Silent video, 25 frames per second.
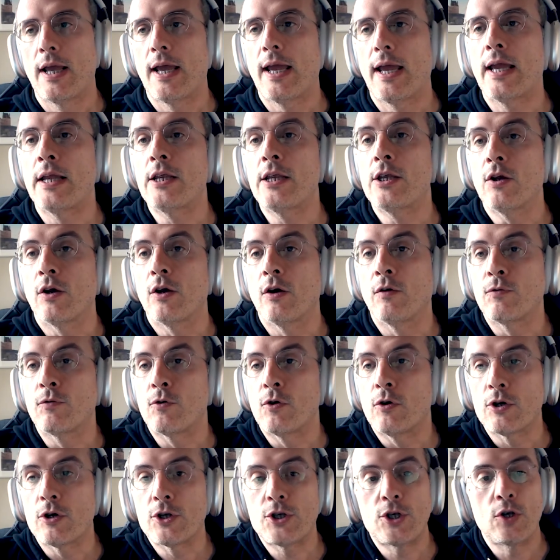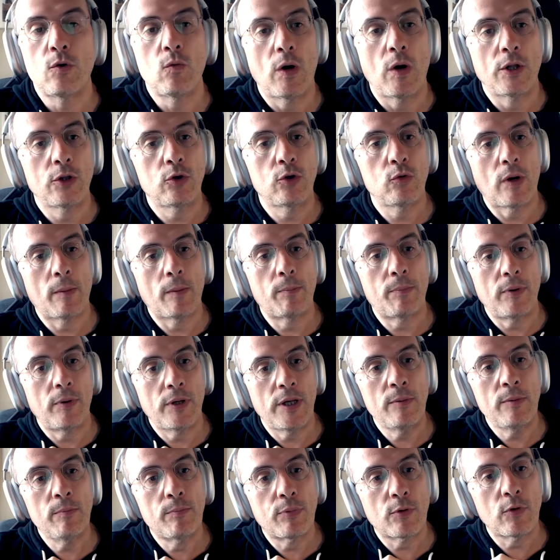And of course, you want to
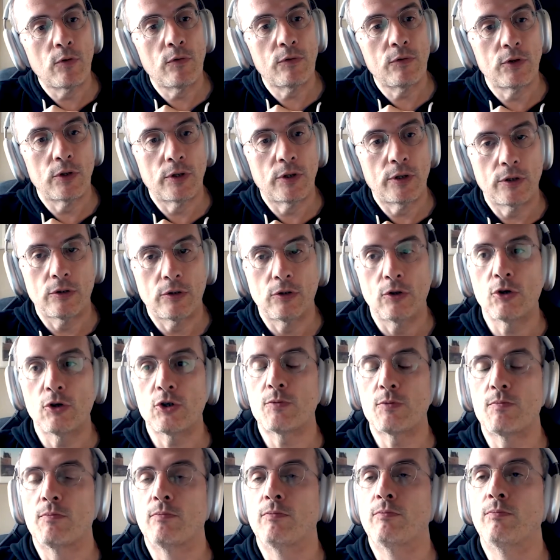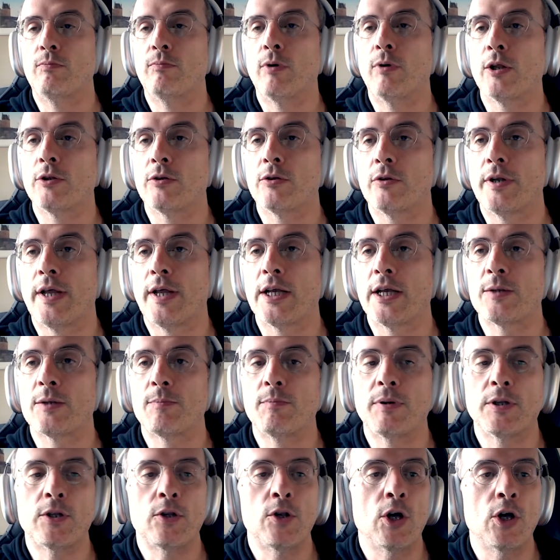improve those bottlenecks,
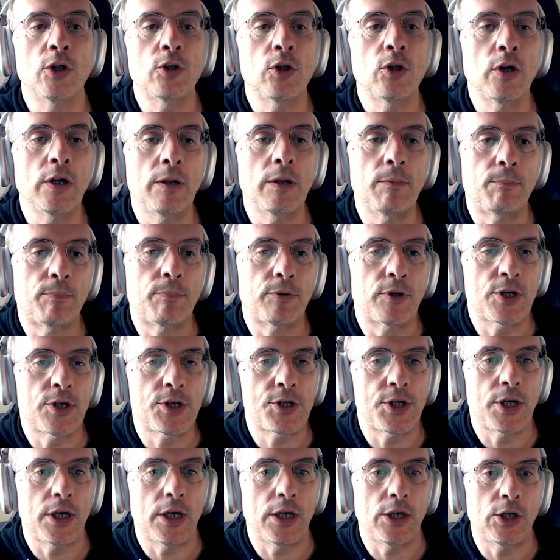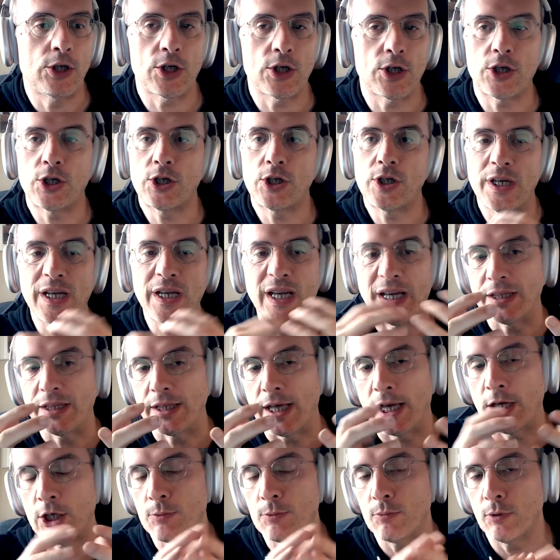but not only per se just seeing a
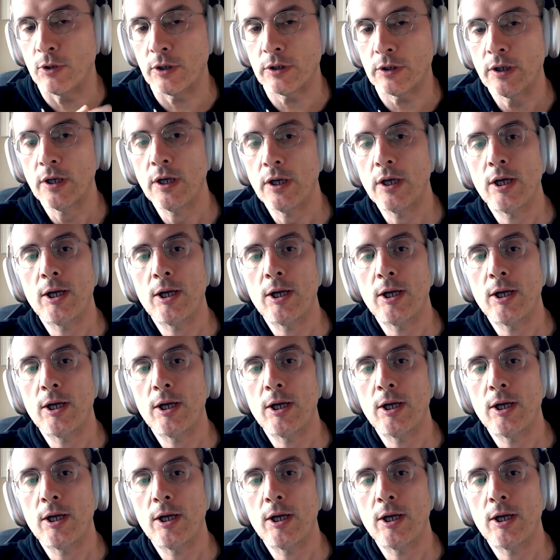dashboard,